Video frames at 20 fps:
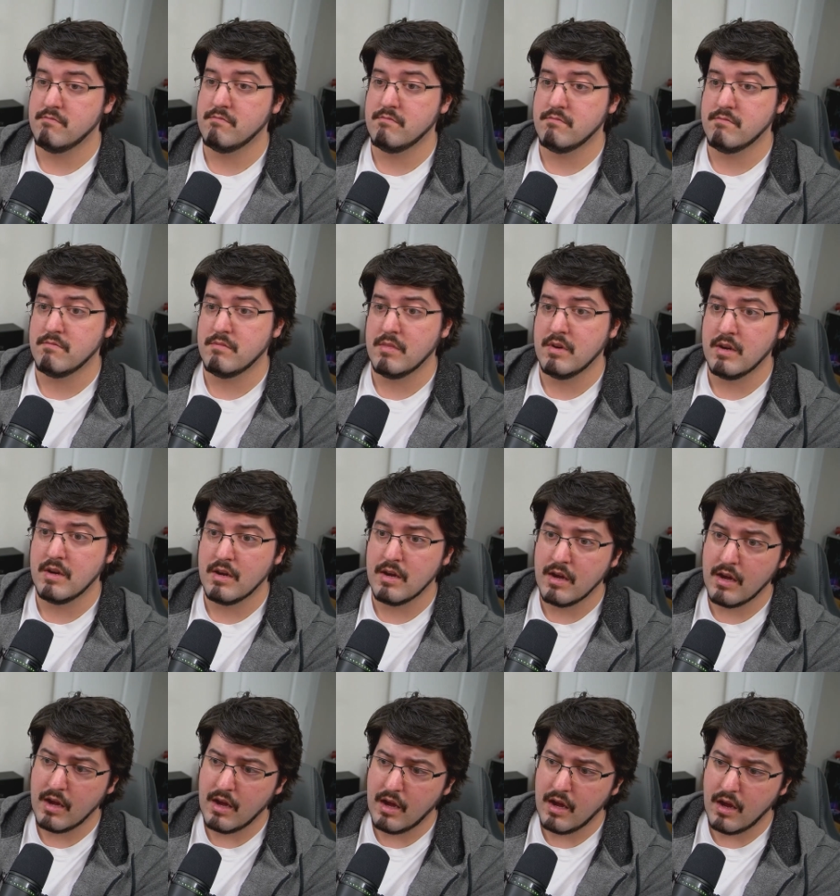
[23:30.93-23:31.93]
Up to this
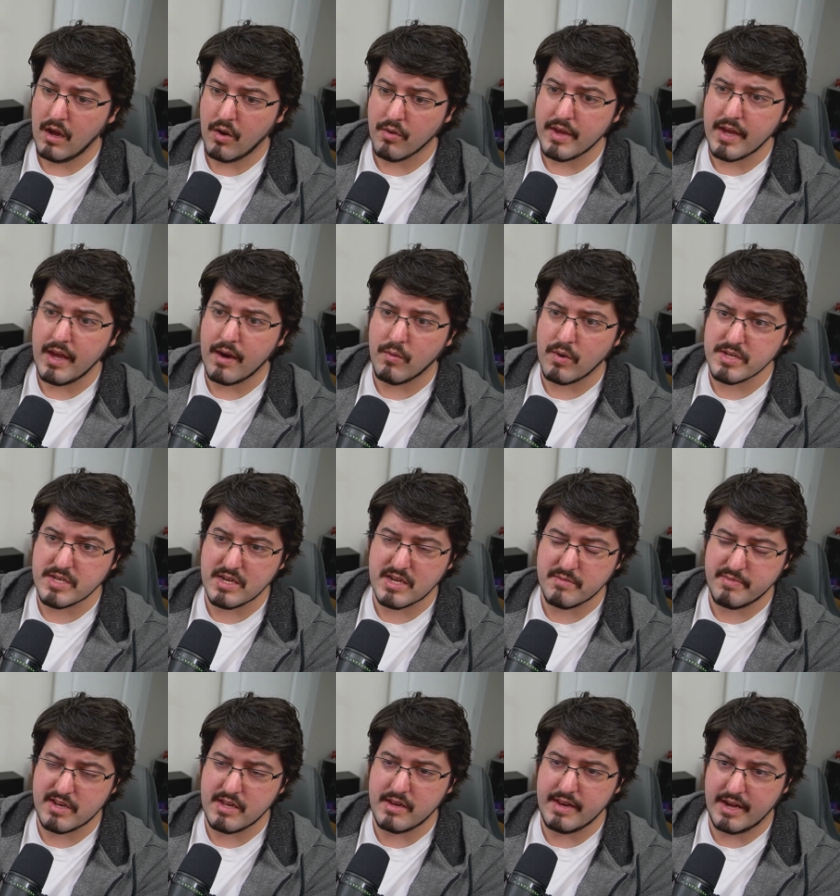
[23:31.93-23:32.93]
point... Okay, I wasn't
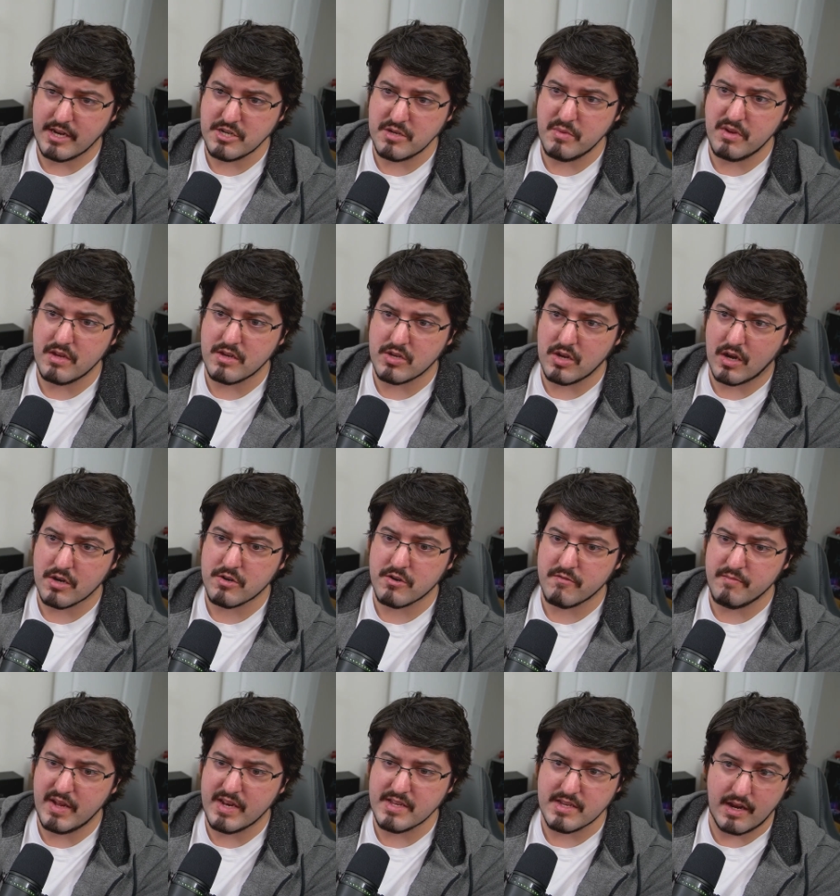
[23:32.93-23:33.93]
expecting to actually be a doctor
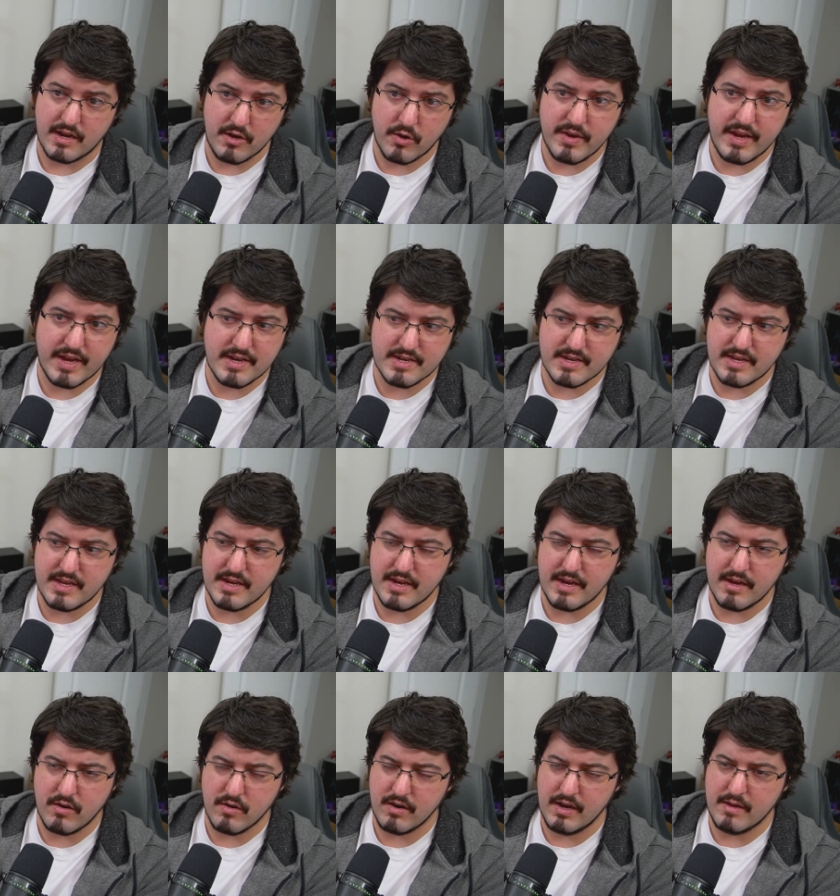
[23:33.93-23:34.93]
of medicine. I know he had D
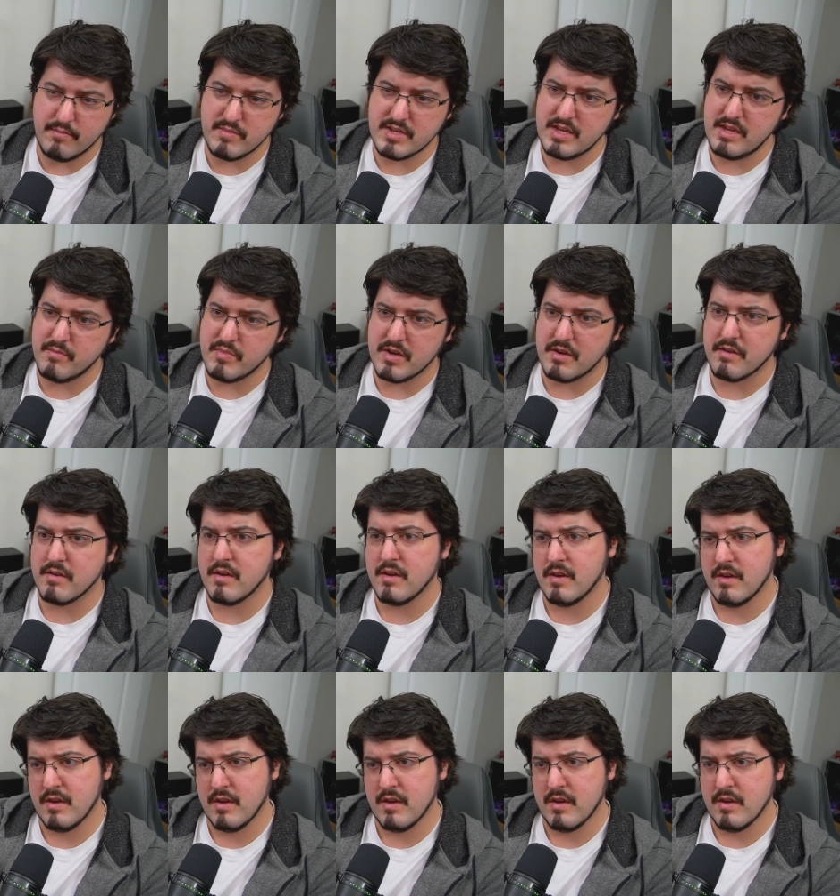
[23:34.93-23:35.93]
or MD, but
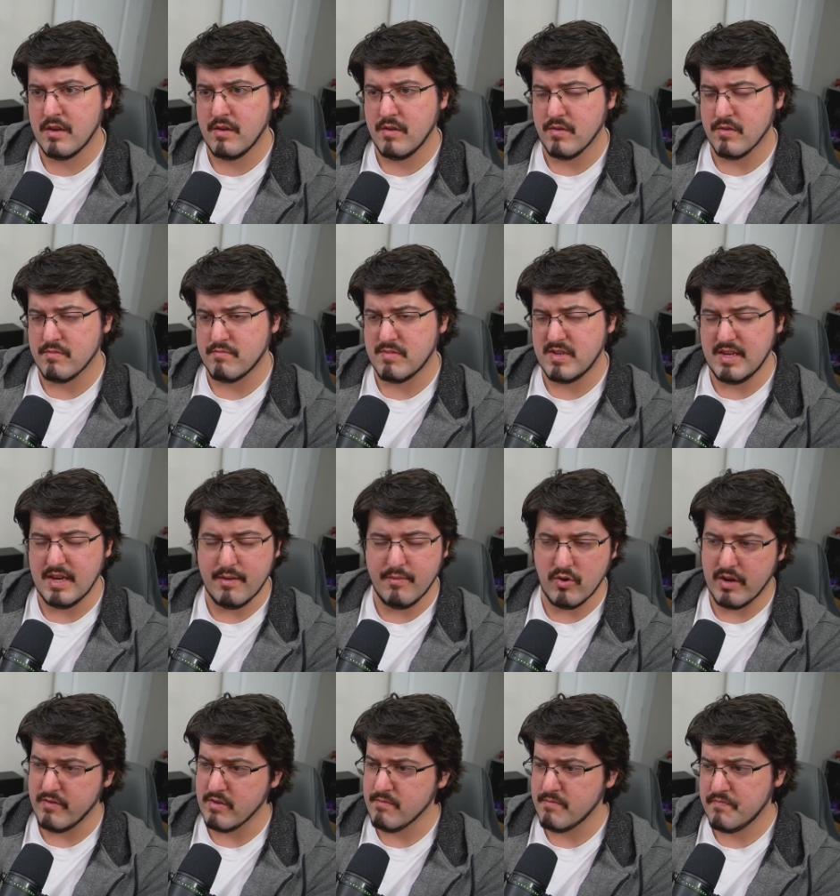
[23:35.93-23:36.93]
or DM,
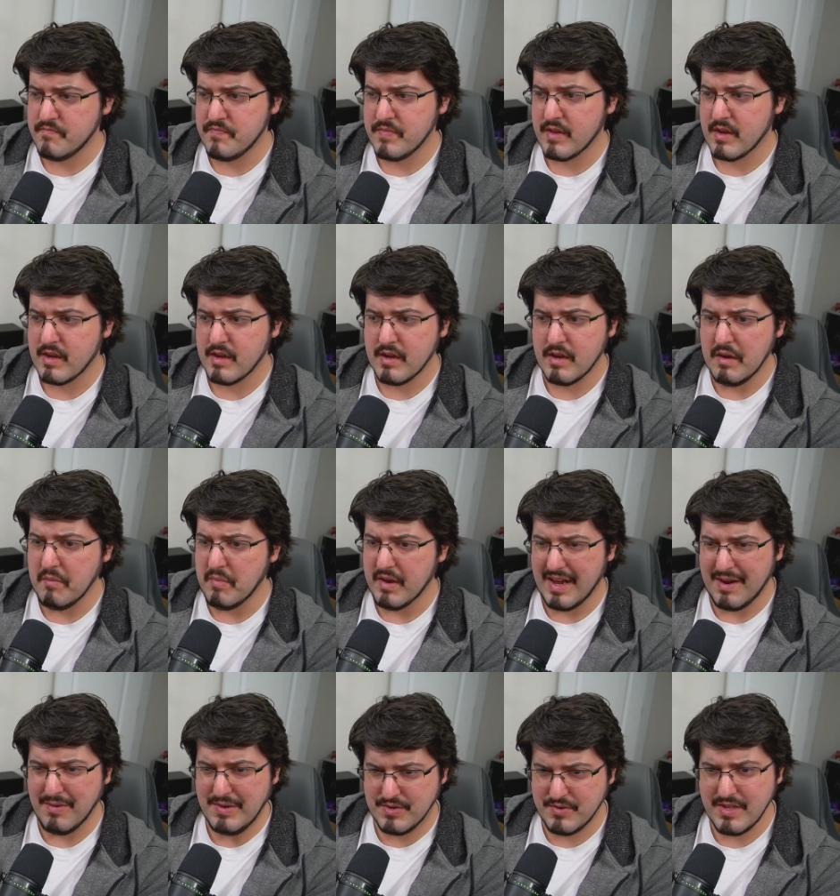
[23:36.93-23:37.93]
whatever. But
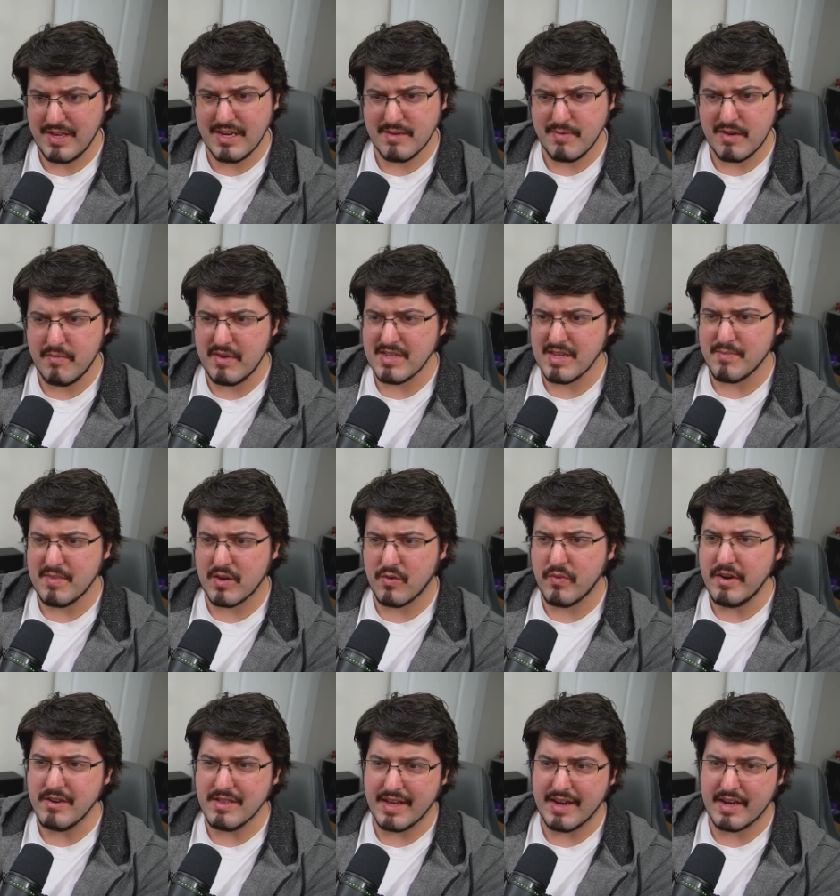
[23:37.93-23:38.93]
I was really expecting to be something
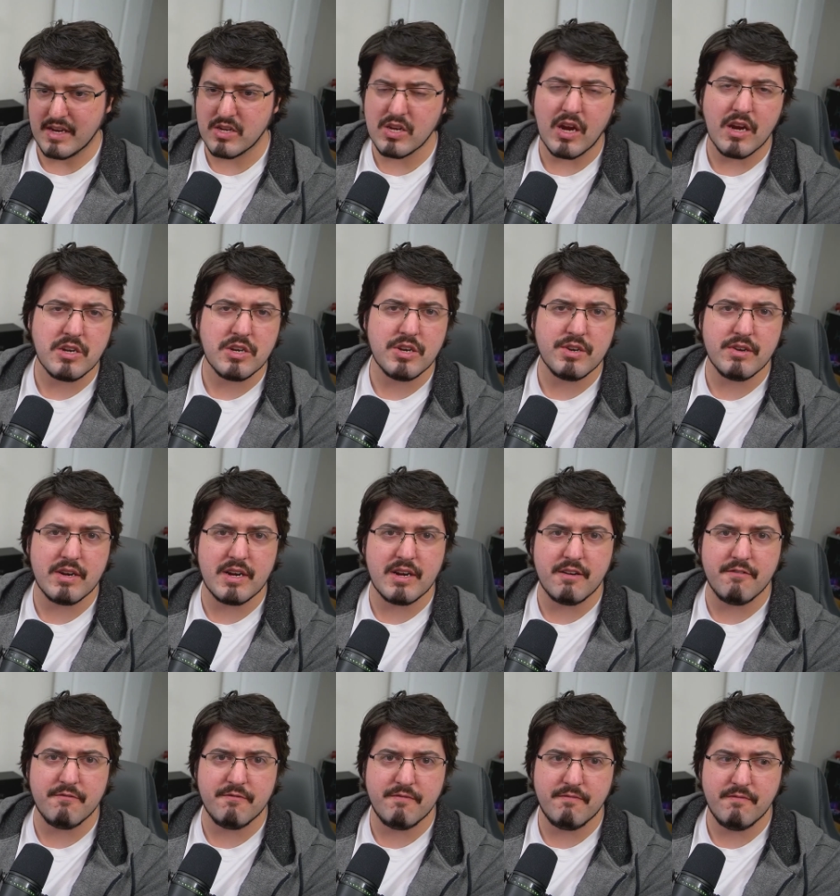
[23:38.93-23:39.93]
weird, like Doctor
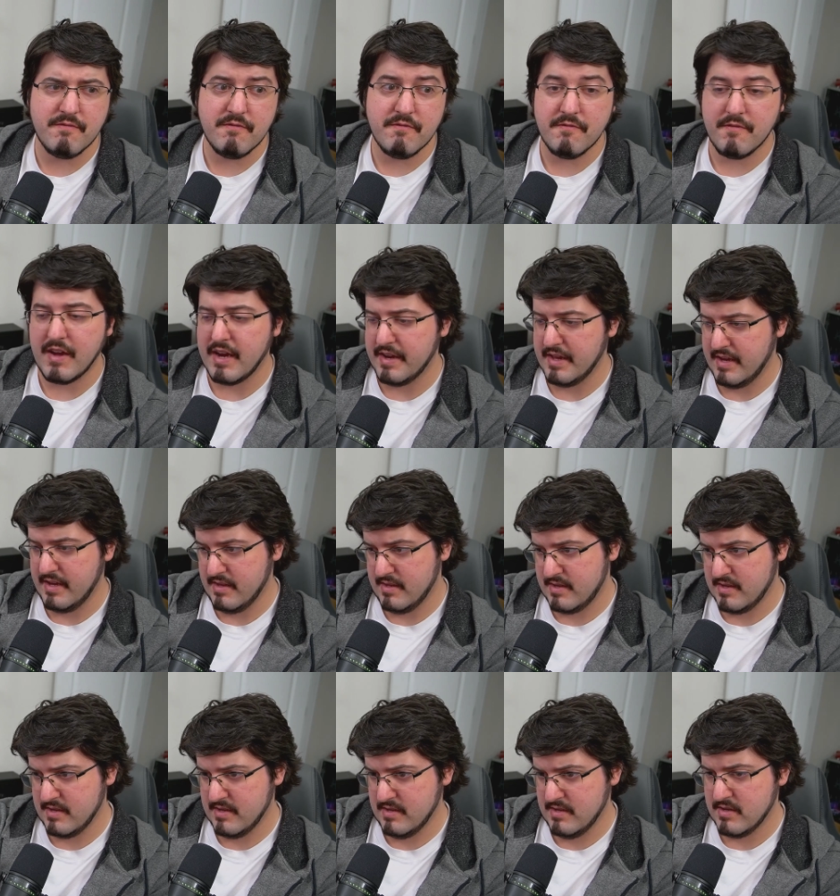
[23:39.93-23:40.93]
of
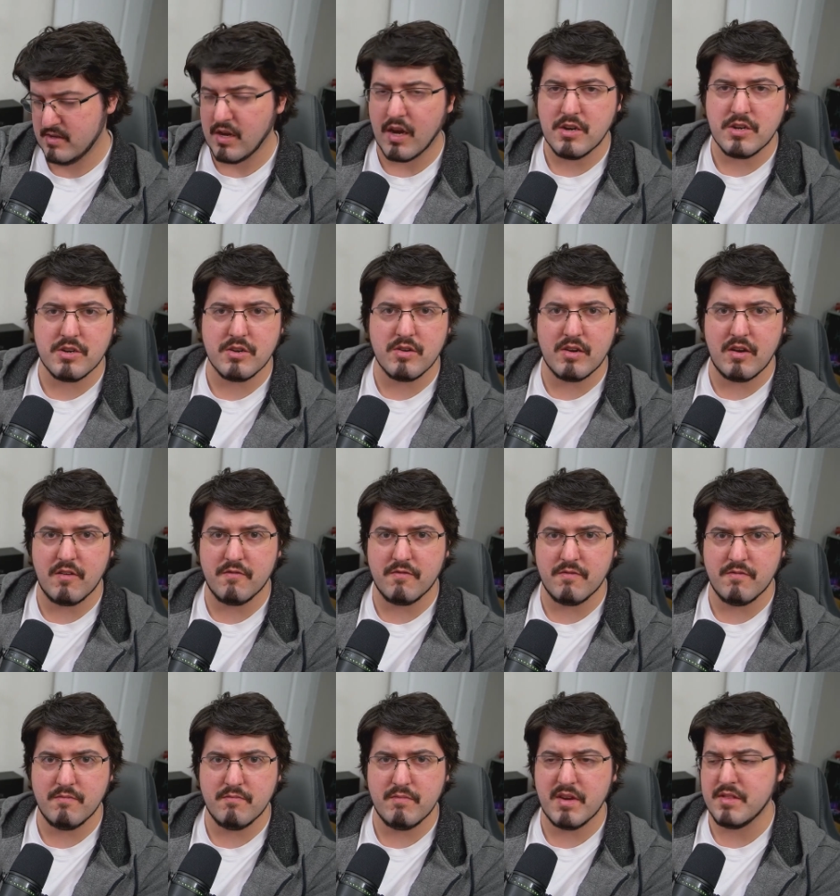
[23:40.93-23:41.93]
Finance, Doctor of
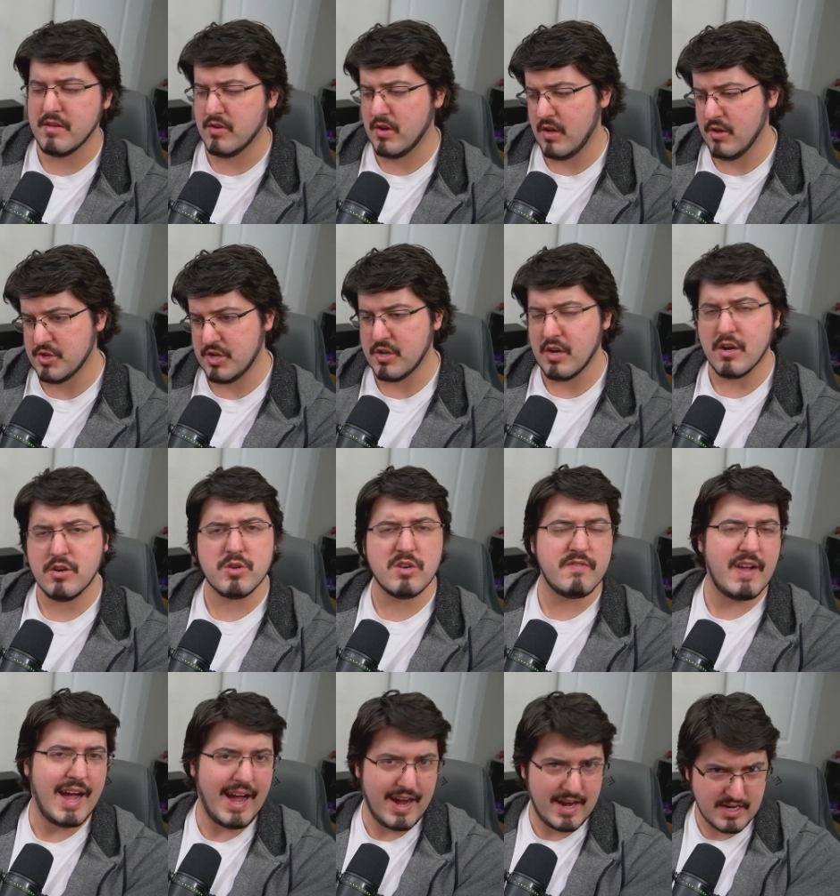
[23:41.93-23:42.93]
Methodology, Doctor
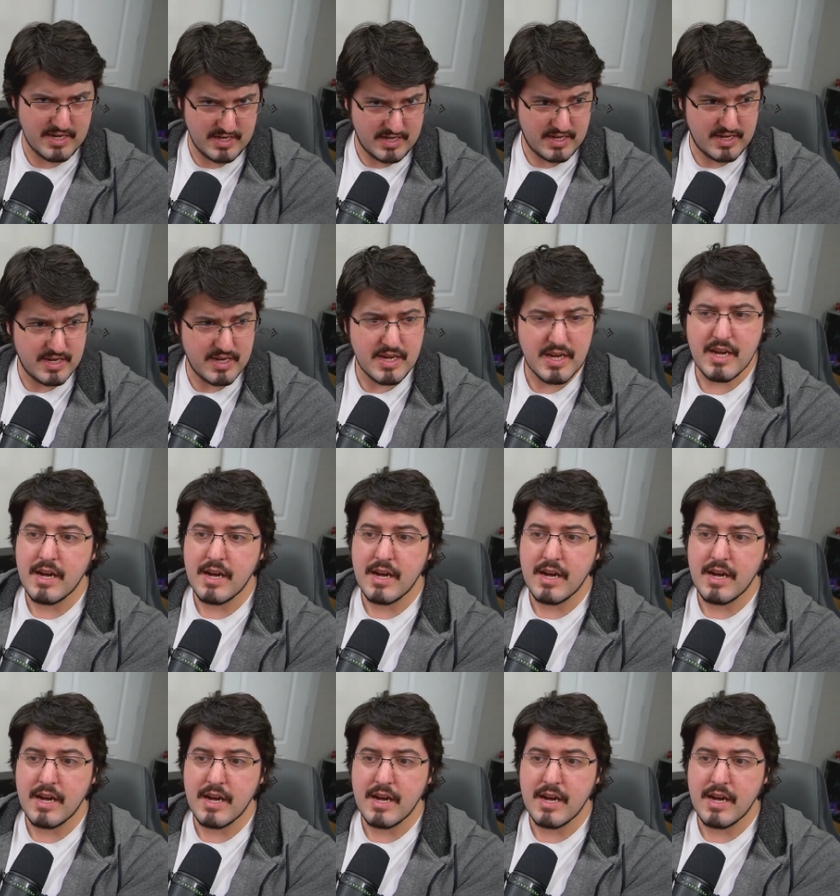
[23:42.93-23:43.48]
of Acting.